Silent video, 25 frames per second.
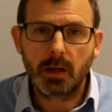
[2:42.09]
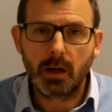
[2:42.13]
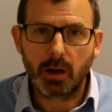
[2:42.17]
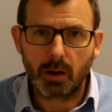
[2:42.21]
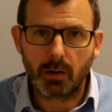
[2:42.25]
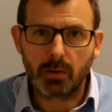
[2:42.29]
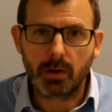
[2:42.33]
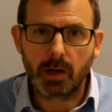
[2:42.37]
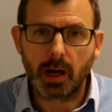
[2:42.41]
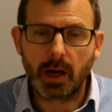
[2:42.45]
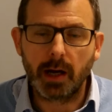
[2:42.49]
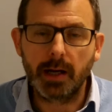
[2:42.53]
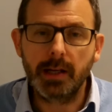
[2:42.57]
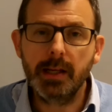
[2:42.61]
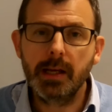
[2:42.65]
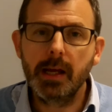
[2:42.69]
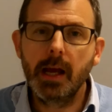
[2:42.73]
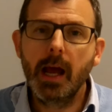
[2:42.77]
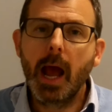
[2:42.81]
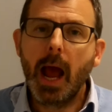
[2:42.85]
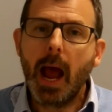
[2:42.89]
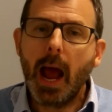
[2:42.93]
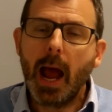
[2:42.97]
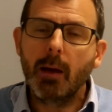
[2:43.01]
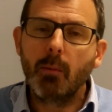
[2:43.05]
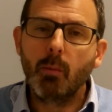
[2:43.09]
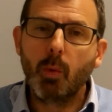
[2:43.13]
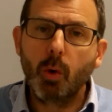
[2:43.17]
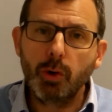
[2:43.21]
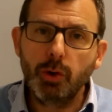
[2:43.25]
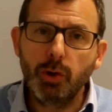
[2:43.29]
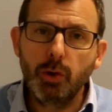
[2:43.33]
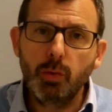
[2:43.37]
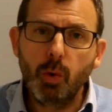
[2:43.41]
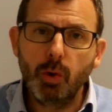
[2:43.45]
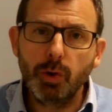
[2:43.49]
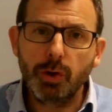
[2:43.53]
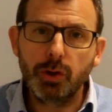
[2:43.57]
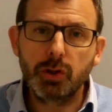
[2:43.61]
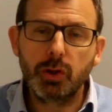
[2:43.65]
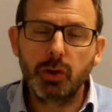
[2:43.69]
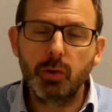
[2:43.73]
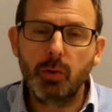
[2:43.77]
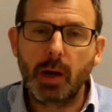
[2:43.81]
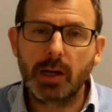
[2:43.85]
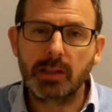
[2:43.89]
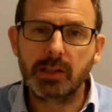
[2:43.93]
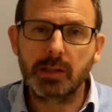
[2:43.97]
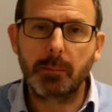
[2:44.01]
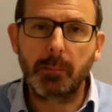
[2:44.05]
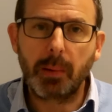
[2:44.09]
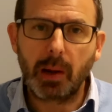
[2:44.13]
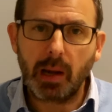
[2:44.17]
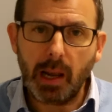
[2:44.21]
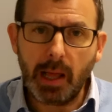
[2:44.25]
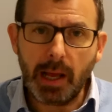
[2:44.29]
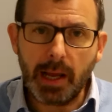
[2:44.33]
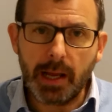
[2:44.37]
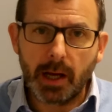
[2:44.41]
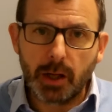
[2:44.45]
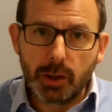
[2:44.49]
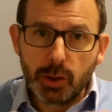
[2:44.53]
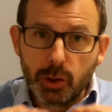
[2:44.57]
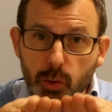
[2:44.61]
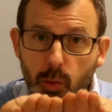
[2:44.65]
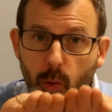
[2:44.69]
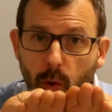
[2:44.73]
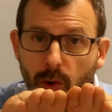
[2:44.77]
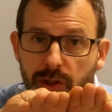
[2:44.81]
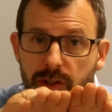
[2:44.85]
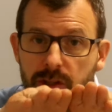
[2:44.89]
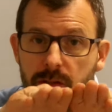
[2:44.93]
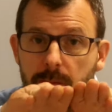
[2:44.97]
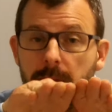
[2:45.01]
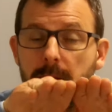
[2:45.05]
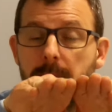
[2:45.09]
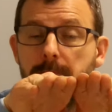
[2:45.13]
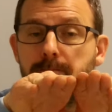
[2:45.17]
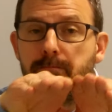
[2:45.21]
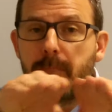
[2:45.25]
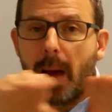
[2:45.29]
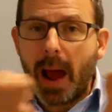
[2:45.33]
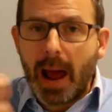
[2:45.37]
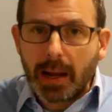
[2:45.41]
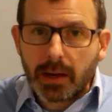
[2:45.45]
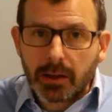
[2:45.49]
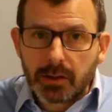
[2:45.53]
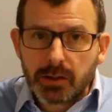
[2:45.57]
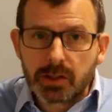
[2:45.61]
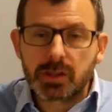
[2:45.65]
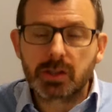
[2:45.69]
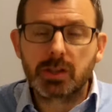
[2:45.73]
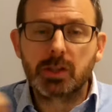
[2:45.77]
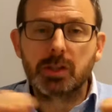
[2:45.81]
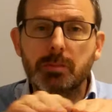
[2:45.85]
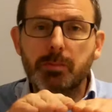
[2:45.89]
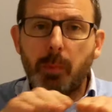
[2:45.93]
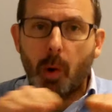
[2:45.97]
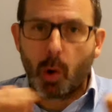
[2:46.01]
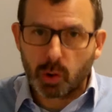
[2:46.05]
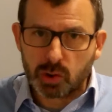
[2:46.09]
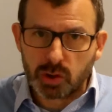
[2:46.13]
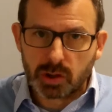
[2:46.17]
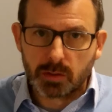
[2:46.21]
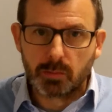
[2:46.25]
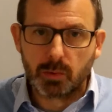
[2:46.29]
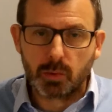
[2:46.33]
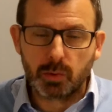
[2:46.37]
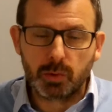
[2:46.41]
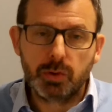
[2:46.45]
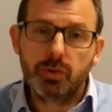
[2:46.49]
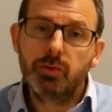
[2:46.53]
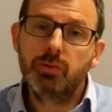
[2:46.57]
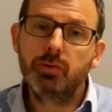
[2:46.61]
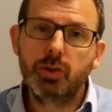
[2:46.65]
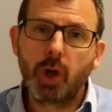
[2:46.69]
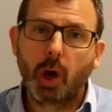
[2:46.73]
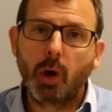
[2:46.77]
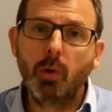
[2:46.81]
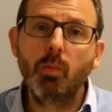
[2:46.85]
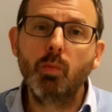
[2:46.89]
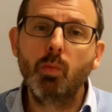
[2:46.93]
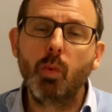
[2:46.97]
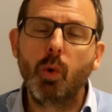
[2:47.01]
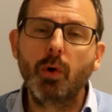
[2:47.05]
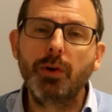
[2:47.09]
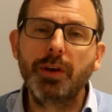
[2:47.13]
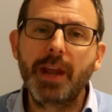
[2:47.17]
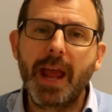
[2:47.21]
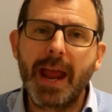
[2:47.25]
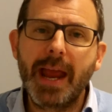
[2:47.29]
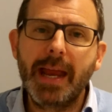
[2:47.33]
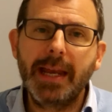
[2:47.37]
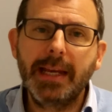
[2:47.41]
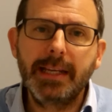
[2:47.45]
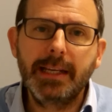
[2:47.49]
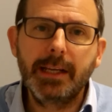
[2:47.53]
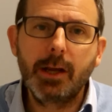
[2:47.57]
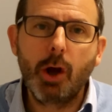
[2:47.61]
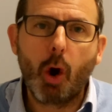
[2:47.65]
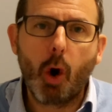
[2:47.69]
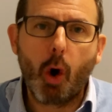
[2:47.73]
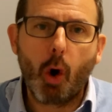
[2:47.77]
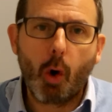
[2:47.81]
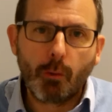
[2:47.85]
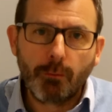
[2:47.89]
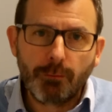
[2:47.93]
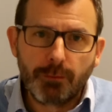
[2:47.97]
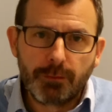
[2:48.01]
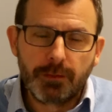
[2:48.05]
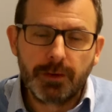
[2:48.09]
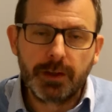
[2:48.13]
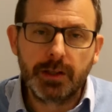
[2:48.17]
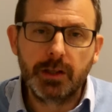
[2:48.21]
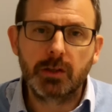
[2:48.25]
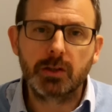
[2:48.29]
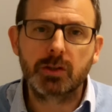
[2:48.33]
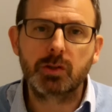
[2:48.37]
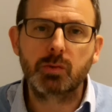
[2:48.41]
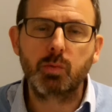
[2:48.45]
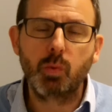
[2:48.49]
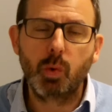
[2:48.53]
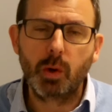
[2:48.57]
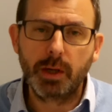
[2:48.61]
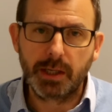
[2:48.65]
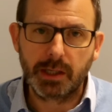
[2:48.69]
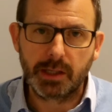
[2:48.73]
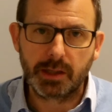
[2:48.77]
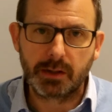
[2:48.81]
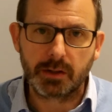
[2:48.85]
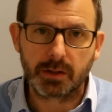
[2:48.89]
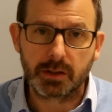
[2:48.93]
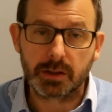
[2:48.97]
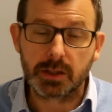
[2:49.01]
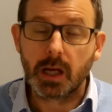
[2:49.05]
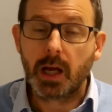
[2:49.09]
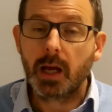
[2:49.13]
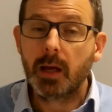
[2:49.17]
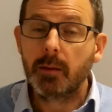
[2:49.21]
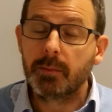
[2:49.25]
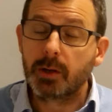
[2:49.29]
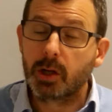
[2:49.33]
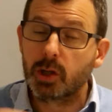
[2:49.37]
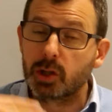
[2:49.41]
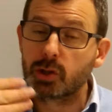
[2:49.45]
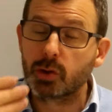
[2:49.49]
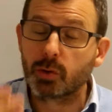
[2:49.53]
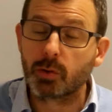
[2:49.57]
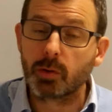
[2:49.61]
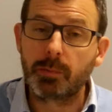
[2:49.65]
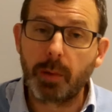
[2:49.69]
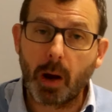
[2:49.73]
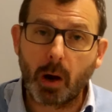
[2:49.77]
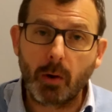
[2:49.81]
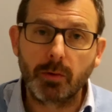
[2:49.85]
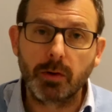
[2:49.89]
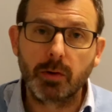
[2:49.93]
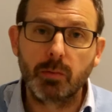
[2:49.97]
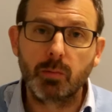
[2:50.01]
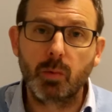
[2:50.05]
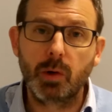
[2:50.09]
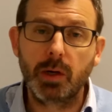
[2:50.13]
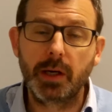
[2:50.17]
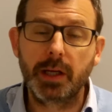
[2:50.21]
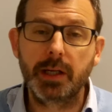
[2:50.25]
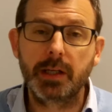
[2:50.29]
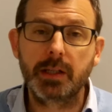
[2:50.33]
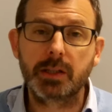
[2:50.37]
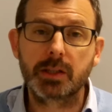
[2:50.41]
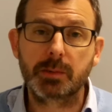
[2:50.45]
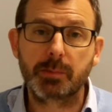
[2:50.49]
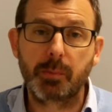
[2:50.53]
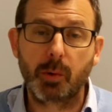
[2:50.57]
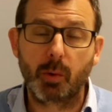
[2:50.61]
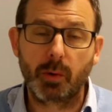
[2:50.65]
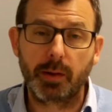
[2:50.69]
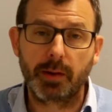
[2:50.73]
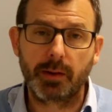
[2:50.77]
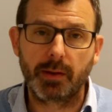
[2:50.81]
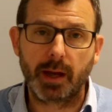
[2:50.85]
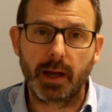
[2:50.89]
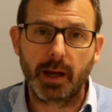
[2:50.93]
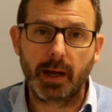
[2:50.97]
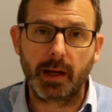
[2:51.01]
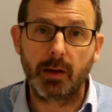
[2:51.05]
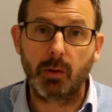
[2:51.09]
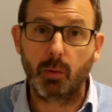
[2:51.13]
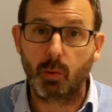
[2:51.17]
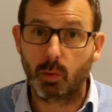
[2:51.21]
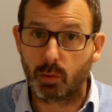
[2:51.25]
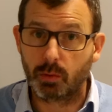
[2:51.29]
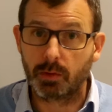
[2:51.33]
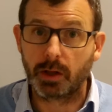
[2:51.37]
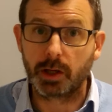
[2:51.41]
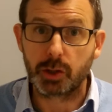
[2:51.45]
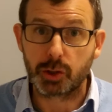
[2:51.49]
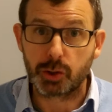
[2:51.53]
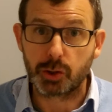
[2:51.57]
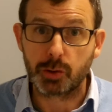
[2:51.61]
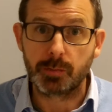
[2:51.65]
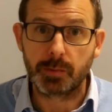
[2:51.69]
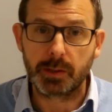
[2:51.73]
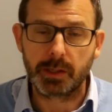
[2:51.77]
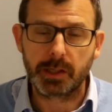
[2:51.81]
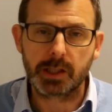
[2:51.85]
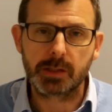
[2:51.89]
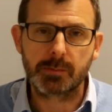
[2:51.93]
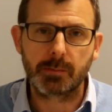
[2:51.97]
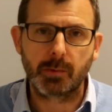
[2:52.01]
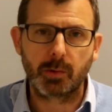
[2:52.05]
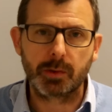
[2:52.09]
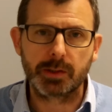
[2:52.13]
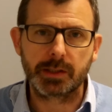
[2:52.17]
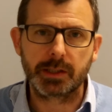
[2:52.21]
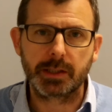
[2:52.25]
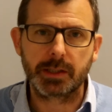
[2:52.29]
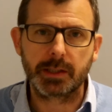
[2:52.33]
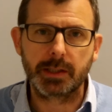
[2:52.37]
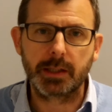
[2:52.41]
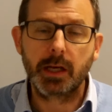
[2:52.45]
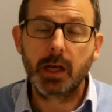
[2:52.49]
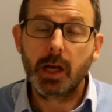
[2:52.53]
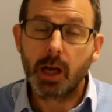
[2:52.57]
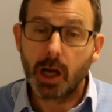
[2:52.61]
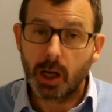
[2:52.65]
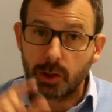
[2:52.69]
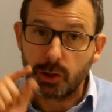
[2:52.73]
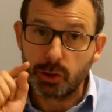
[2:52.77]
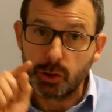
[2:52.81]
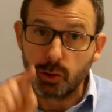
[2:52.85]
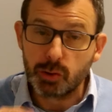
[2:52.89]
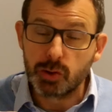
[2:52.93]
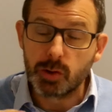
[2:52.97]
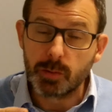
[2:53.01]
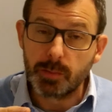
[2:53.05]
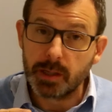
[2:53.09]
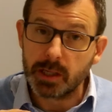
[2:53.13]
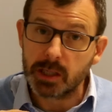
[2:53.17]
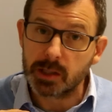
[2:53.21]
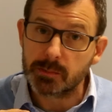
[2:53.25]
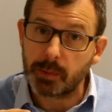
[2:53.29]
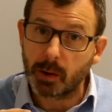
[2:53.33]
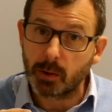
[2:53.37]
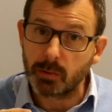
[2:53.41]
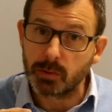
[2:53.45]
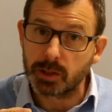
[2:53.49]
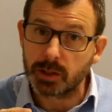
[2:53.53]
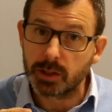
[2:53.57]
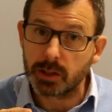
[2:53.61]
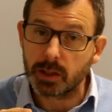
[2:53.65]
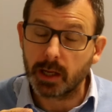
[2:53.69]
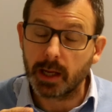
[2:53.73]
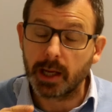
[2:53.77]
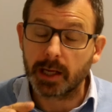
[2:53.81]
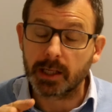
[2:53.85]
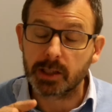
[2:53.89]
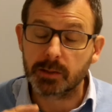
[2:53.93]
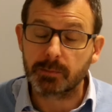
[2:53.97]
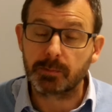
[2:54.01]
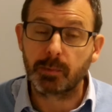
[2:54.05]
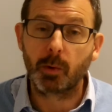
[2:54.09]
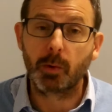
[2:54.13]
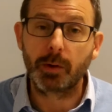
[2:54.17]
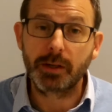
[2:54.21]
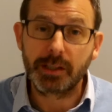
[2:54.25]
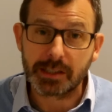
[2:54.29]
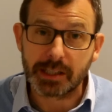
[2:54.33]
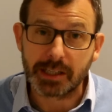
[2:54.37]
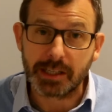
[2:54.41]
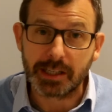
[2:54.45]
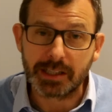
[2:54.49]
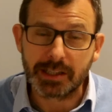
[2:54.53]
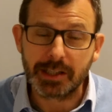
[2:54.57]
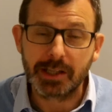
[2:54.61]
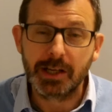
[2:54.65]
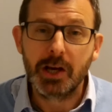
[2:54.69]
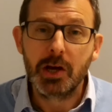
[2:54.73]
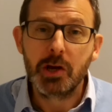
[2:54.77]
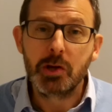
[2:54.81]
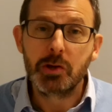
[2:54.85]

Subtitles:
Okay, and what you want to do as a player, you want to be balanced as possible. You don't want any obvious weakness, because your opponent will exploit that, or they should be exploiting it, and you should be exploiting